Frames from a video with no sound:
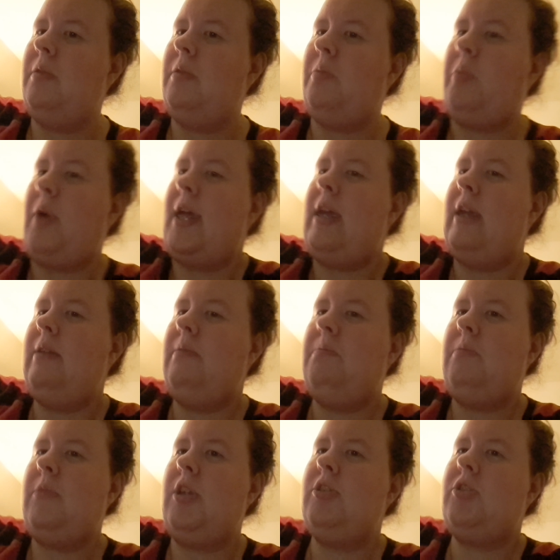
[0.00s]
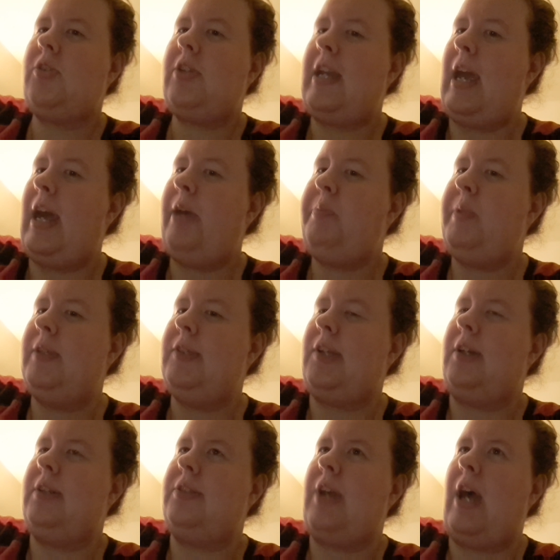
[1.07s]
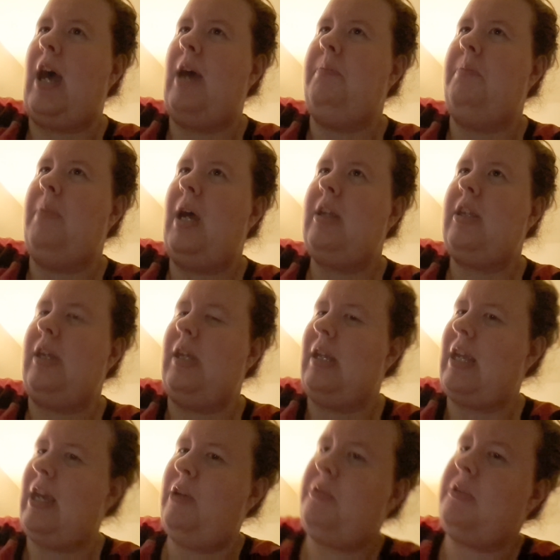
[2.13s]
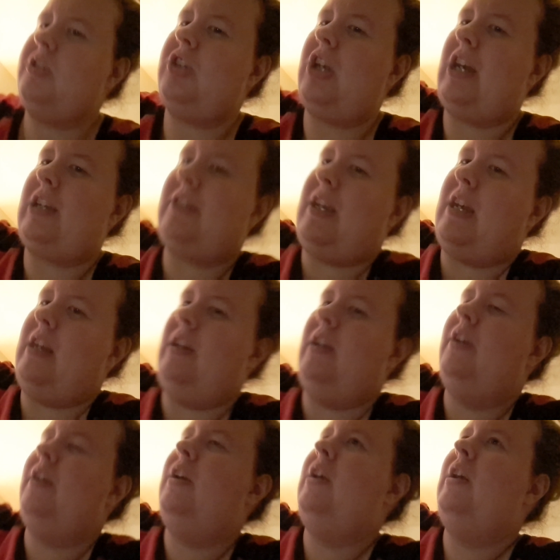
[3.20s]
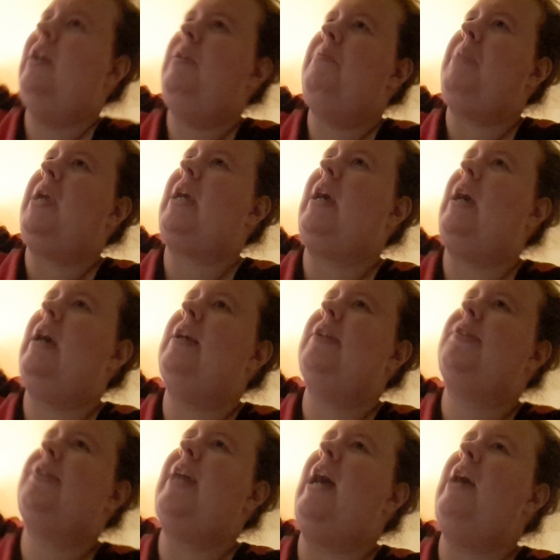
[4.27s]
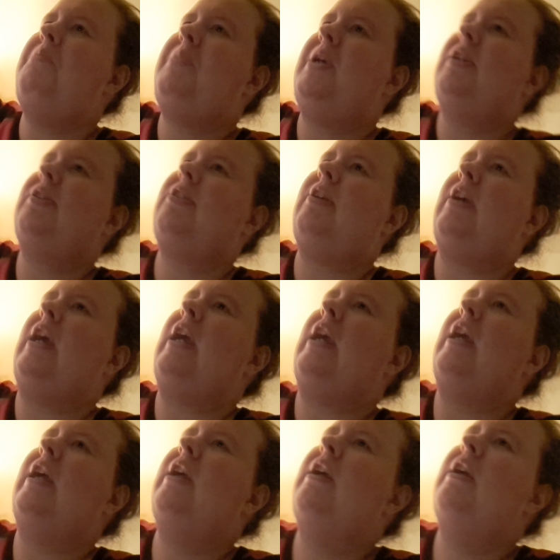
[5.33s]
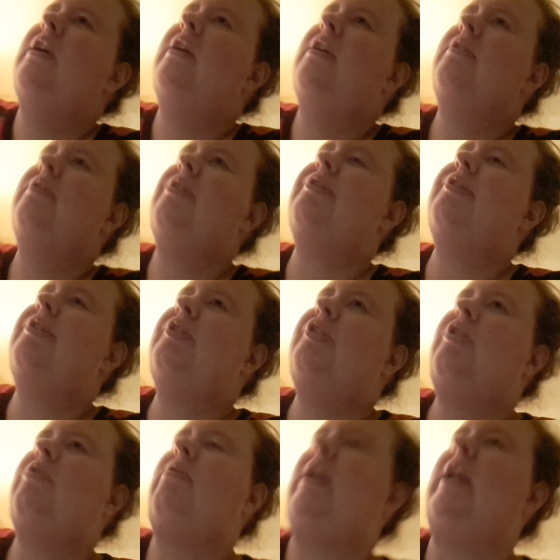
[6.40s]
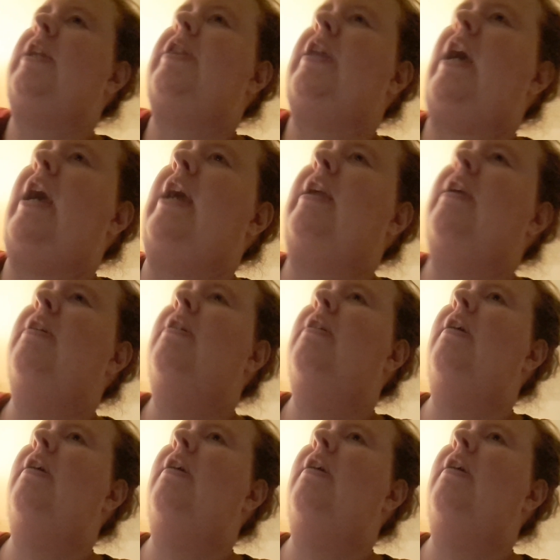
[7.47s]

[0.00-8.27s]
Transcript: what usually happens all the time. You get rejected because that basically doesn't do anything